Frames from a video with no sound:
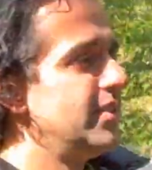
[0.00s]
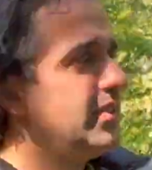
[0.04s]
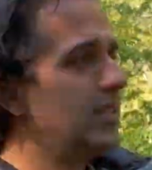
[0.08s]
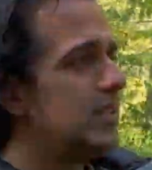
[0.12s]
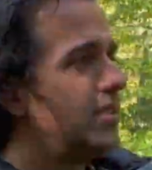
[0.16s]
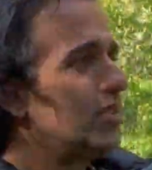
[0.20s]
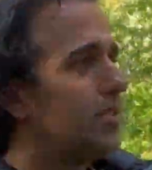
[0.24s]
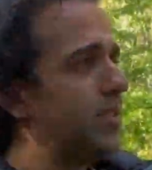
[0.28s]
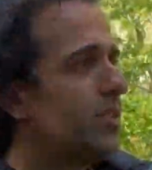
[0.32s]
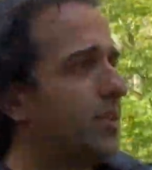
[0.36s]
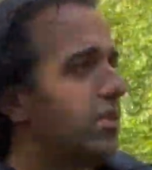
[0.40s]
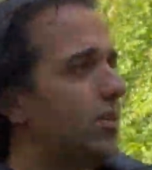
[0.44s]

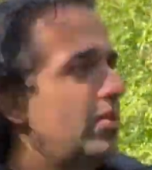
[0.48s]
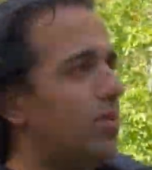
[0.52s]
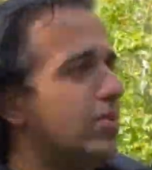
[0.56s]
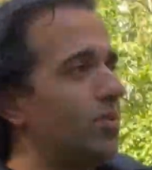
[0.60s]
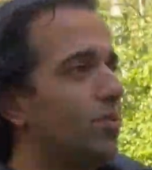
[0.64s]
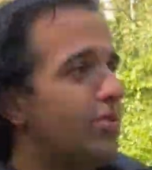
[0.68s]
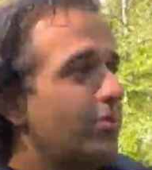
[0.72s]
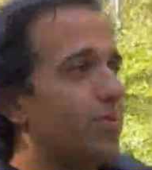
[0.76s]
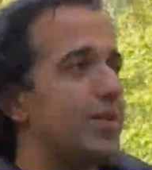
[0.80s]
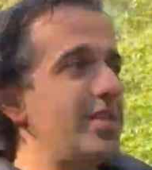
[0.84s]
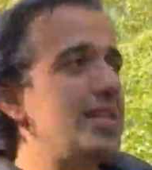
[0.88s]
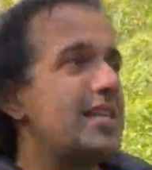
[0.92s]
So do
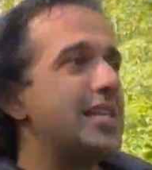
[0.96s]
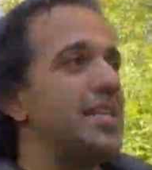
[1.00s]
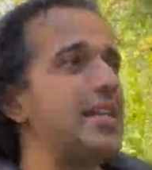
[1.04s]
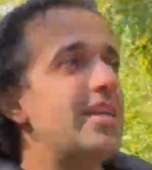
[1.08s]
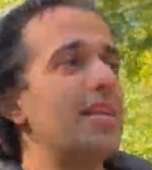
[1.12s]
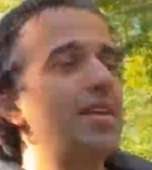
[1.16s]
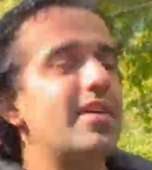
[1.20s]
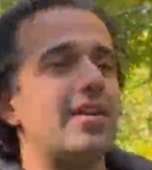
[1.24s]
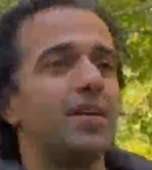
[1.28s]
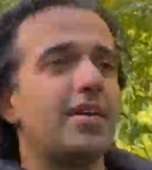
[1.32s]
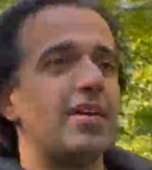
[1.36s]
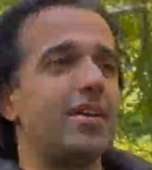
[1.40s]
you really
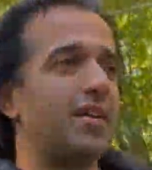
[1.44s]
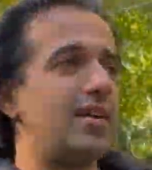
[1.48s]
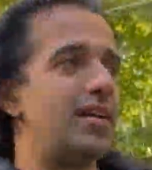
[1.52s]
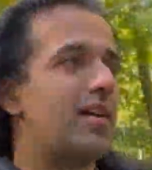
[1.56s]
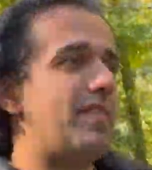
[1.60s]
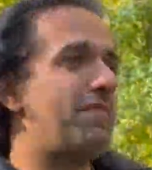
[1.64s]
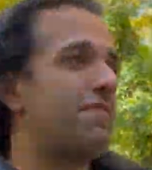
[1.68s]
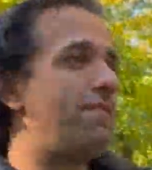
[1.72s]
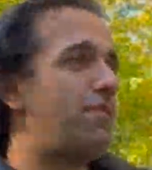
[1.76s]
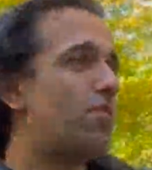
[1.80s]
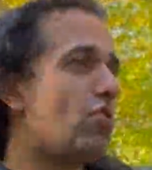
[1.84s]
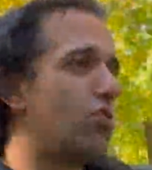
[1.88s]
need
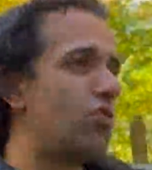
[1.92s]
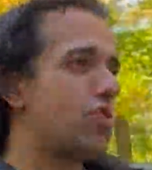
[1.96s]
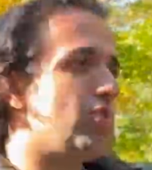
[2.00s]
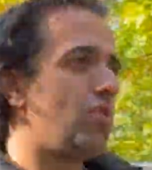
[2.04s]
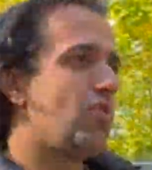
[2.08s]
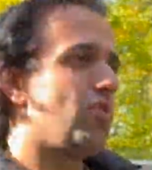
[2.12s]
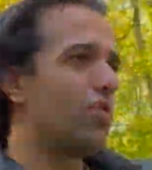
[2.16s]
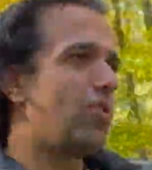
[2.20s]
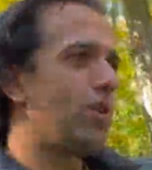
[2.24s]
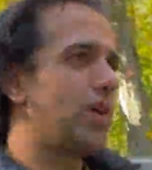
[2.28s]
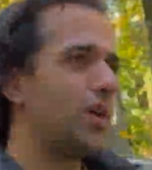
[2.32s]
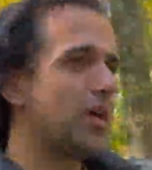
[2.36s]
a
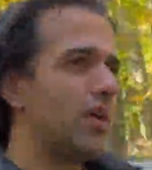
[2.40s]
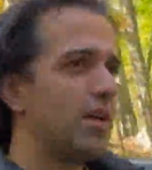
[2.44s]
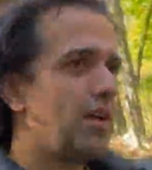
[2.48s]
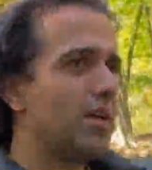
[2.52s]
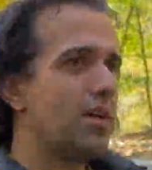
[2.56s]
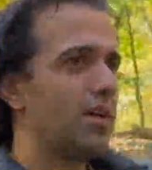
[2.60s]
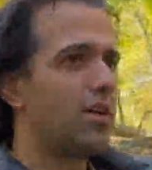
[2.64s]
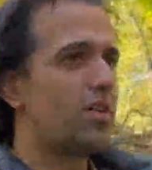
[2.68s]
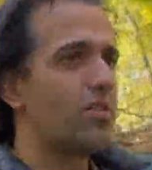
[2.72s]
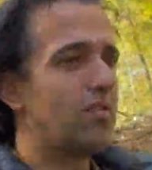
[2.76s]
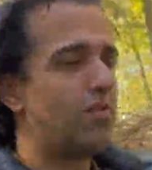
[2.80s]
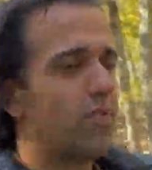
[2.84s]
4-door
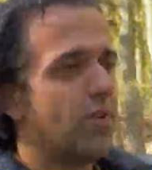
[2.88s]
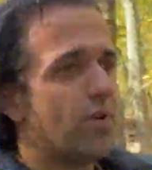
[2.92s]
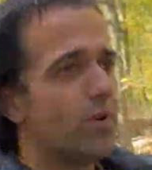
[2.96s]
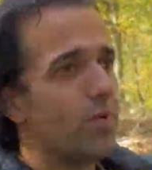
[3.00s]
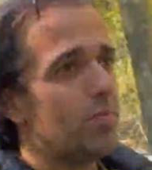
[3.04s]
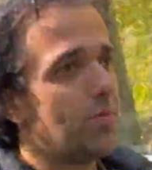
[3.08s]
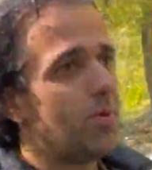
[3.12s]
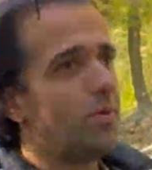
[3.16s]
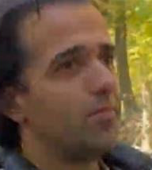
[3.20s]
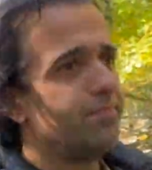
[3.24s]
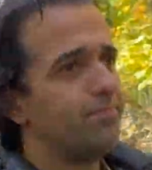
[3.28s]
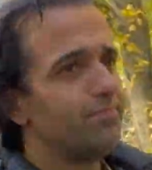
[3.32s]

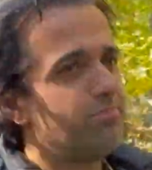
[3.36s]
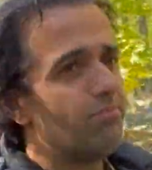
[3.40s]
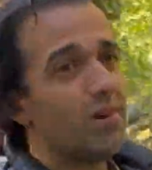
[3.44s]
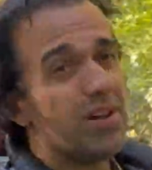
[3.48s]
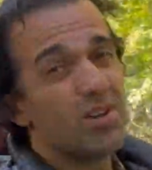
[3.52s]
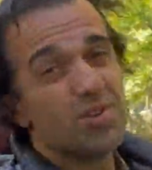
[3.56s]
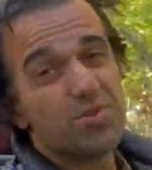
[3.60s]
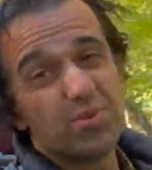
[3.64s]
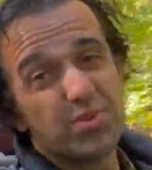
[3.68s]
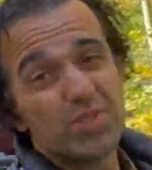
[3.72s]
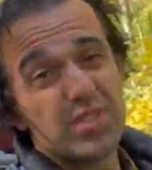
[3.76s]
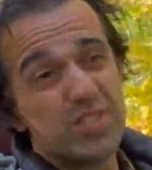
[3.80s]
convertible? Might
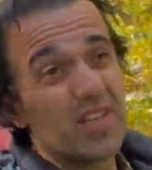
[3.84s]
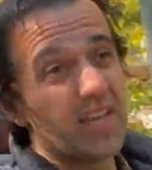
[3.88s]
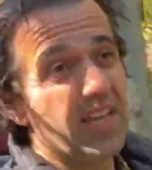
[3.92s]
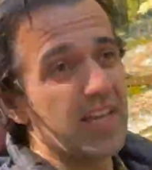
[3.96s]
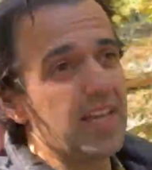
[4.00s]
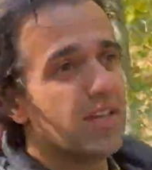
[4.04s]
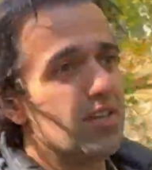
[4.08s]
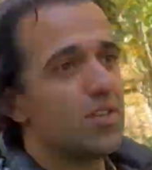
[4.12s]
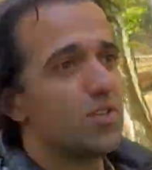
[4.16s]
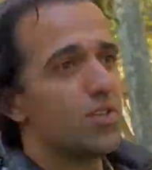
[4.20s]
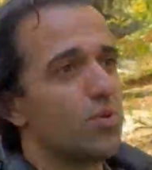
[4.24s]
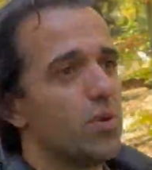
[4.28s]
as well
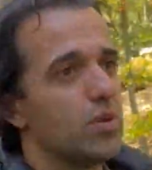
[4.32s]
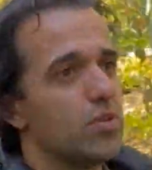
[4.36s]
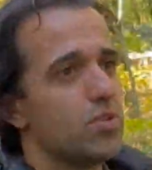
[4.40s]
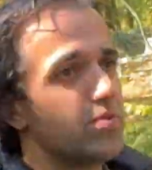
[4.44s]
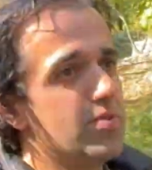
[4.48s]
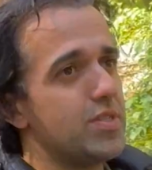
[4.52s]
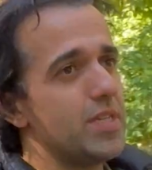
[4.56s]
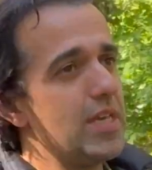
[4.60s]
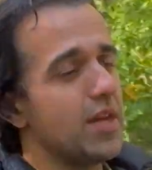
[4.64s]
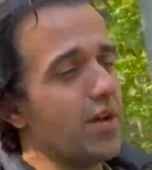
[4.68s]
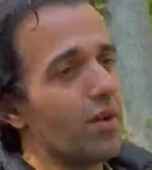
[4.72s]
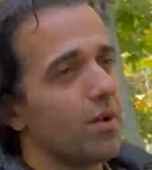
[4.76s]
stick to a
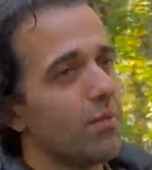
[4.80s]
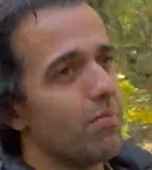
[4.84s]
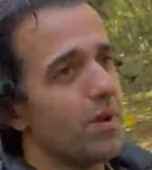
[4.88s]
2-seater.